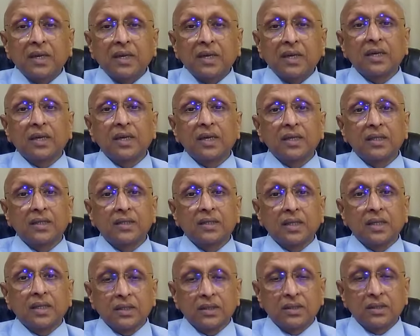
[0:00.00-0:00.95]
clay-colored
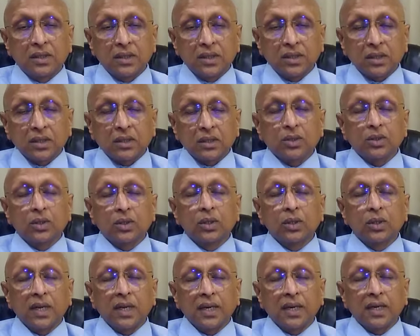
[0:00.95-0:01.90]

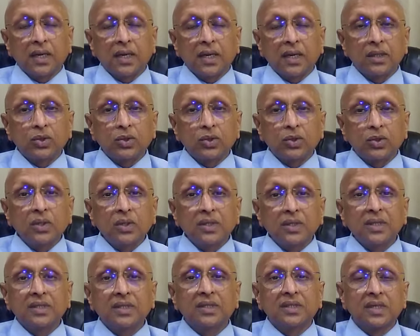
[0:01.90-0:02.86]
stool
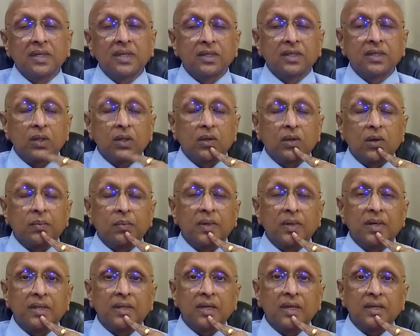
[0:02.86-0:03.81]
is the result of
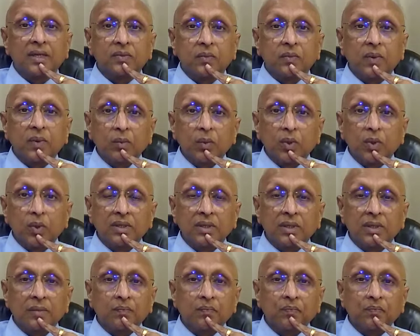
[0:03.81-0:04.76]
it. That is one more
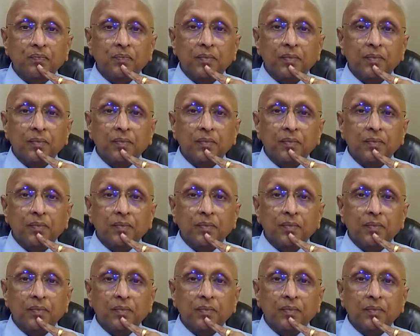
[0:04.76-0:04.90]
thing.